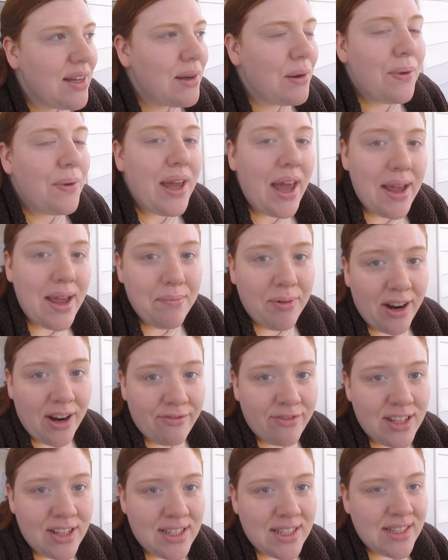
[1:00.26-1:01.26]
we ate
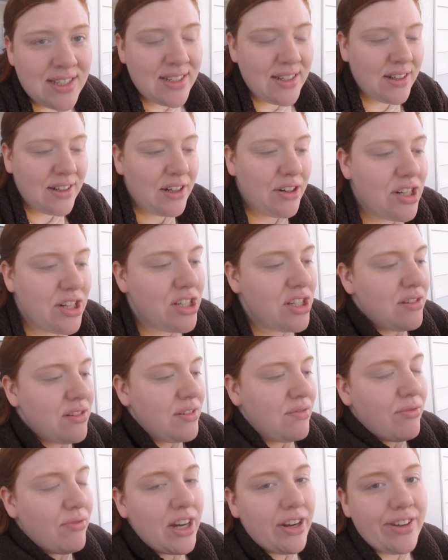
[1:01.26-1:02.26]
breakfast.
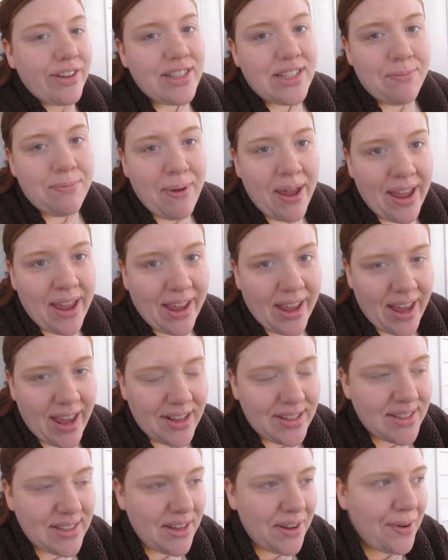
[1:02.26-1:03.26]
Christian requested
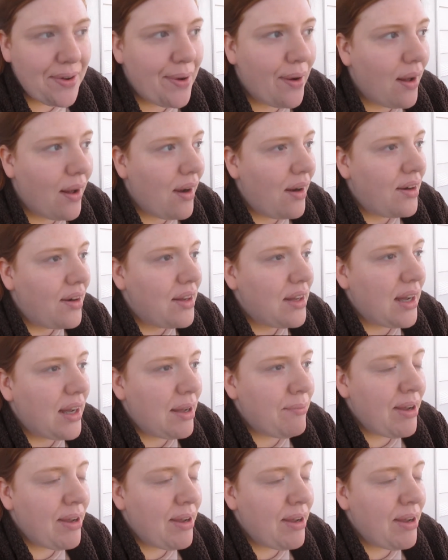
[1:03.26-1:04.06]
pancakes, so I